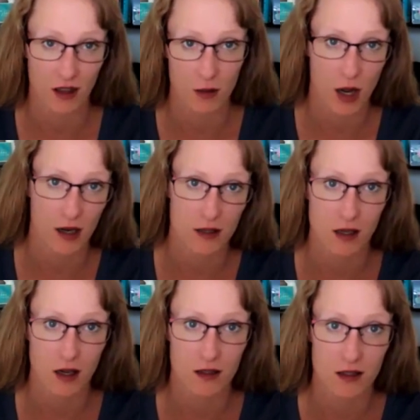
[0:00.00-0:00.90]
in the body is
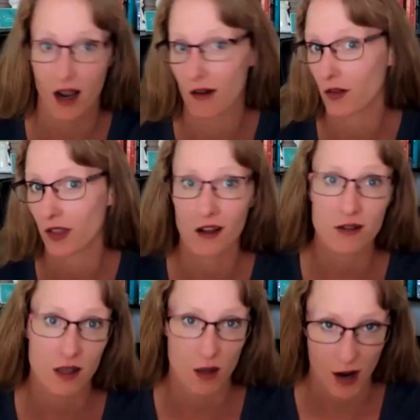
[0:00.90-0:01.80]
connected to everything
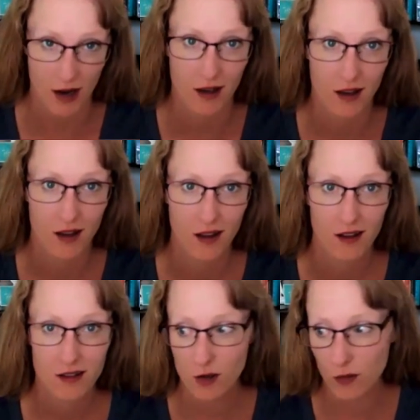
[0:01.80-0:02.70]
else in the body.
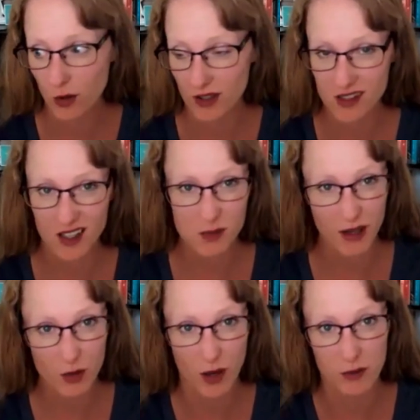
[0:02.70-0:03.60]
So if you, it's like a
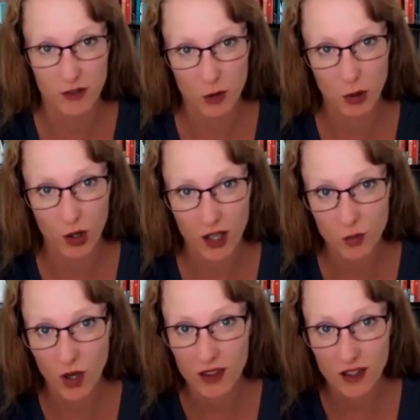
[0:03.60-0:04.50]
spider web. If you pull on
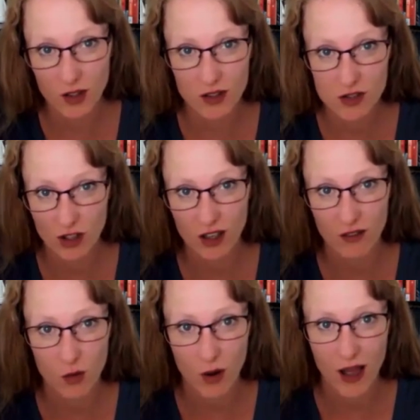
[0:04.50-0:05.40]
one little string
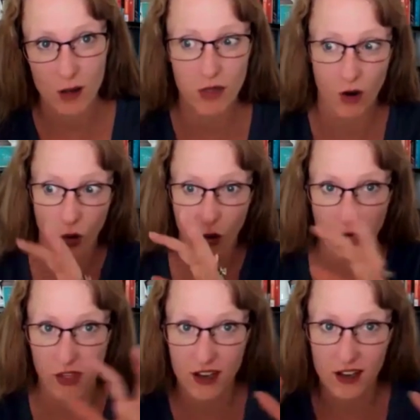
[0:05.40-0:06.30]
of the web, the whole
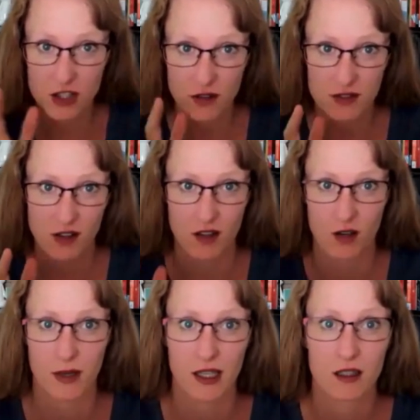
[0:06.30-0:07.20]
thing shifts a little
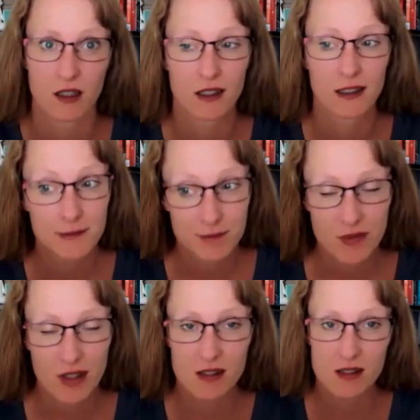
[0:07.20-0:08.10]
bit.
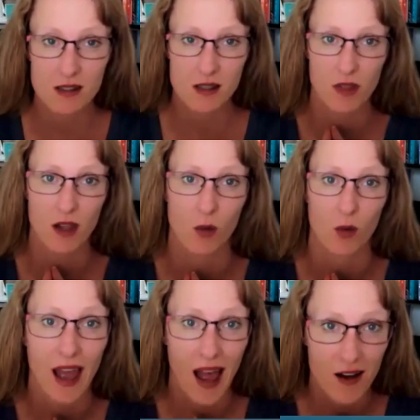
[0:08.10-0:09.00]
It's the same thing. We
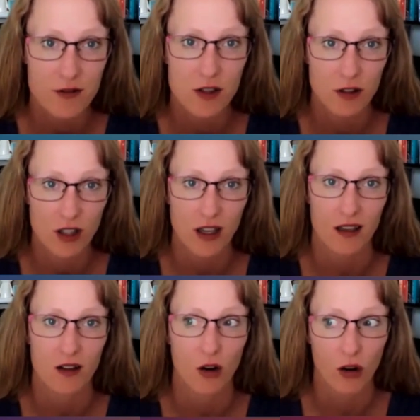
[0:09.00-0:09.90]
have to look
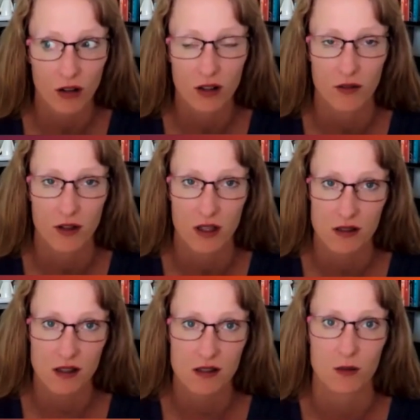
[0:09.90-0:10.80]
at all of these
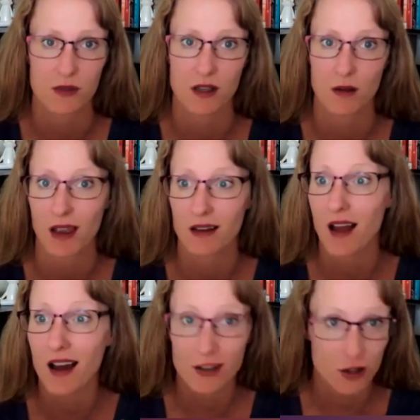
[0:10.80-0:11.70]
systems. It may
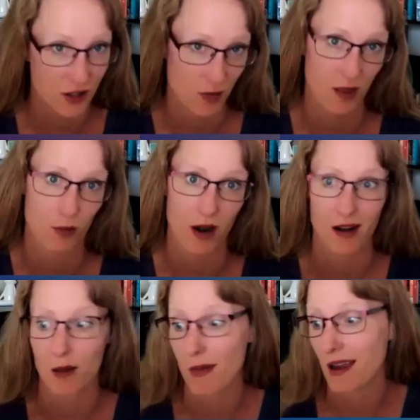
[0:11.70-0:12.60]
not just be the brain.
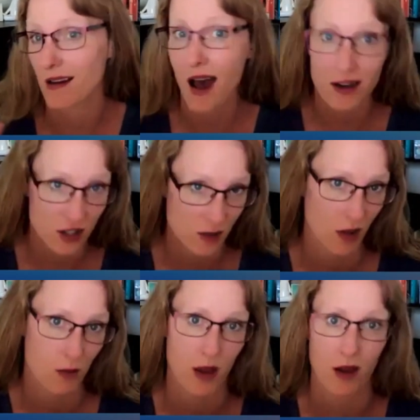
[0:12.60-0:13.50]
It may not just be
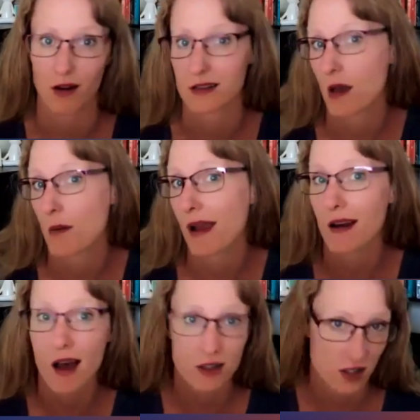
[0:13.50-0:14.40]
the pancreas. It may
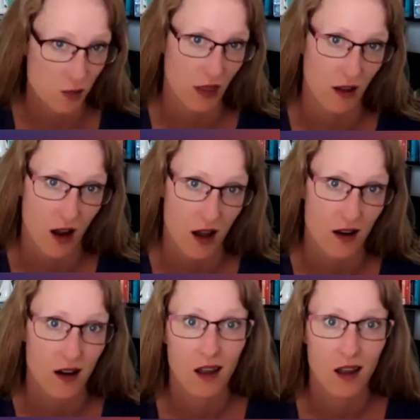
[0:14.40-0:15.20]
not just be the gut.